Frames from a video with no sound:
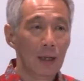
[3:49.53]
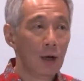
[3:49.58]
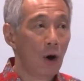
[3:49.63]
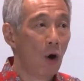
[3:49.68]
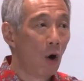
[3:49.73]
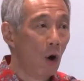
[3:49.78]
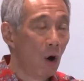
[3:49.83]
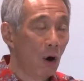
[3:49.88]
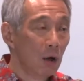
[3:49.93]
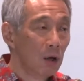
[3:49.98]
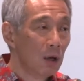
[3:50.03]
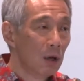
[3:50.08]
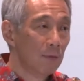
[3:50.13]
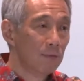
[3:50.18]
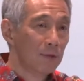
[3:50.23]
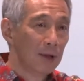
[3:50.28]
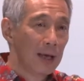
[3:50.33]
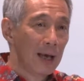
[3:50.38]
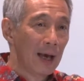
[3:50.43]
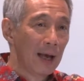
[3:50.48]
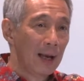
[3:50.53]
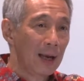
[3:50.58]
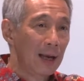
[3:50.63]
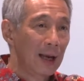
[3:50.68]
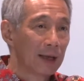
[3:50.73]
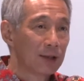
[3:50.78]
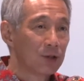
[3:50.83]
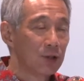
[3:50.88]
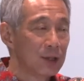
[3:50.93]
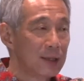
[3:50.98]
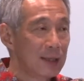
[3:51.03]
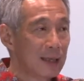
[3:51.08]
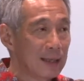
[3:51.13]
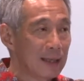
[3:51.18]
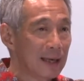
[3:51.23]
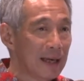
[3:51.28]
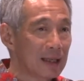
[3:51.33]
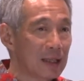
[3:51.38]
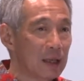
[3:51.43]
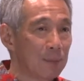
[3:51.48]
All of the electricity and
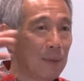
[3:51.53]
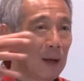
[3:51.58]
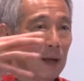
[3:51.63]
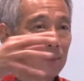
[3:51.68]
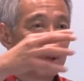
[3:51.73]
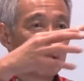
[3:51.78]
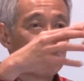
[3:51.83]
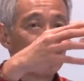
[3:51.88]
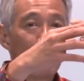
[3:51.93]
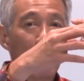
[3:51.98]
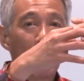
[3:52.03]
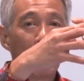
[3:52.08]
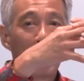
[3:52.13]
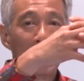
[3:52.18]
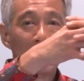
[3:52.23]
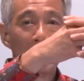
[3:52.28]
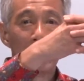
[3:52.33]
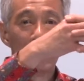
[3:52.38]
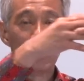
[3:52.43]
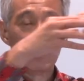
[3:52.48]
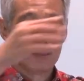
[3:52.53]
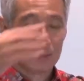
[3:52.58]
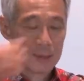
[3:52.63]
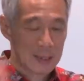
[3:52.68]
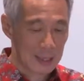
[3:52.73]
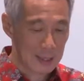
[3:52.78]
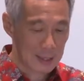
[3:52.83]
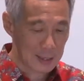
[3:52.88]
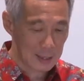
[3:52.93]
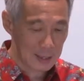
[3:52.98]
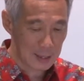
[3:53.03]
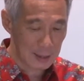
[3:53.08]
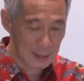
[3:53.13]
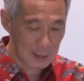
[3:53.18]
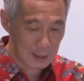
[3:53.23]
gas departments, Pau Kaliao inside there.